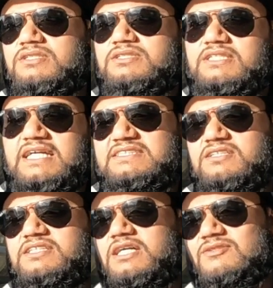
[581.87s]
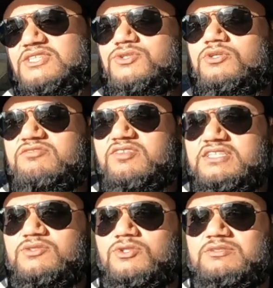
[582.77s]
Yes, I know it's a torque
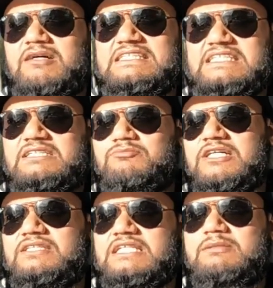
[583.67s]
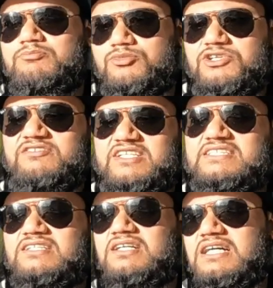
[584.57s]
converter automatic, but the previous
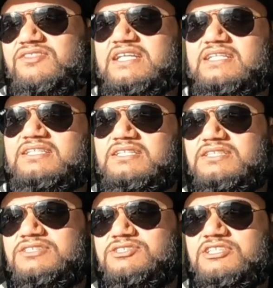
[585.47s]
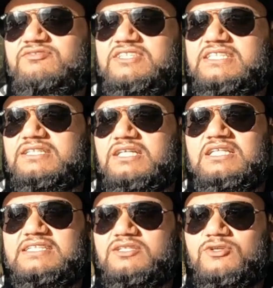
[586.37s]
car I think shifted a
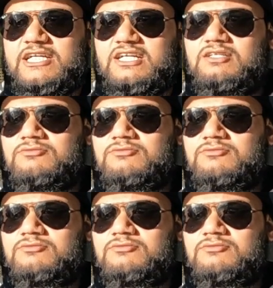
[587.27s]
little quicker.